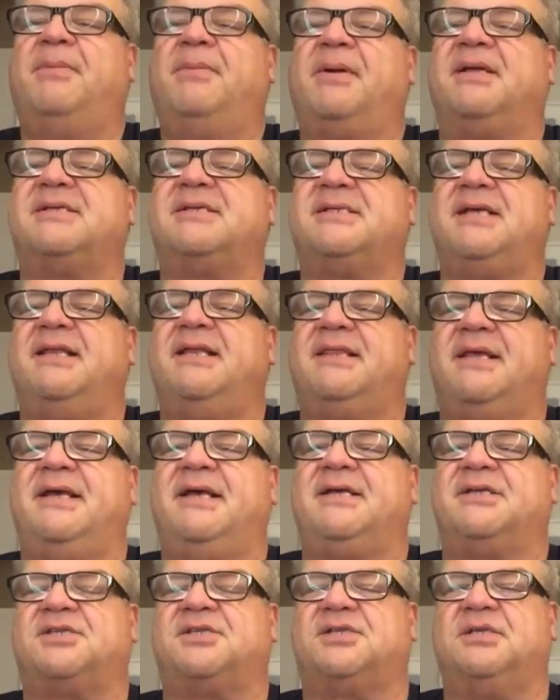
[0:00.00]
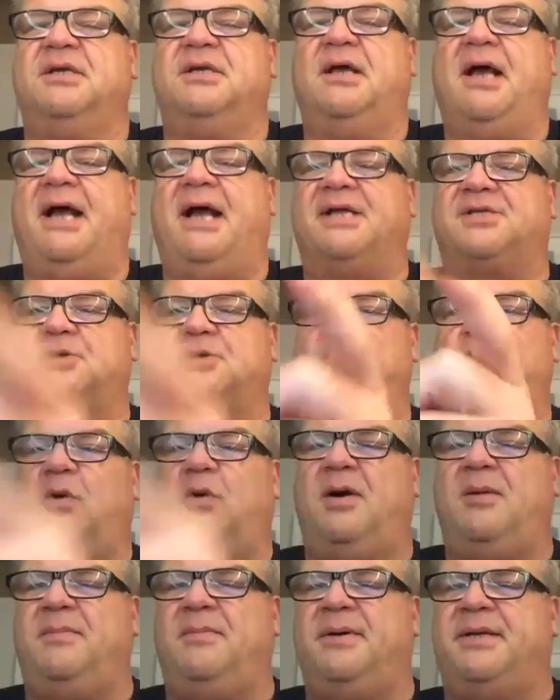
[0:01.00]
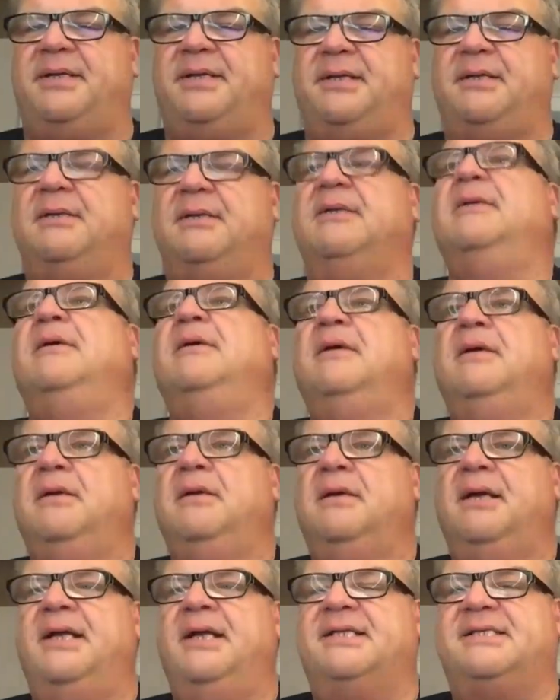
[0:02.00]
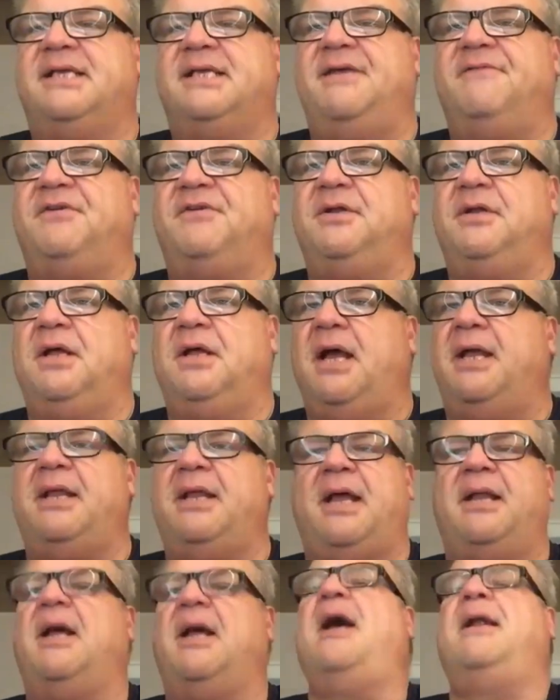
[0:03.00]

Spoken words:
I'll say this, as a woman, it's even, and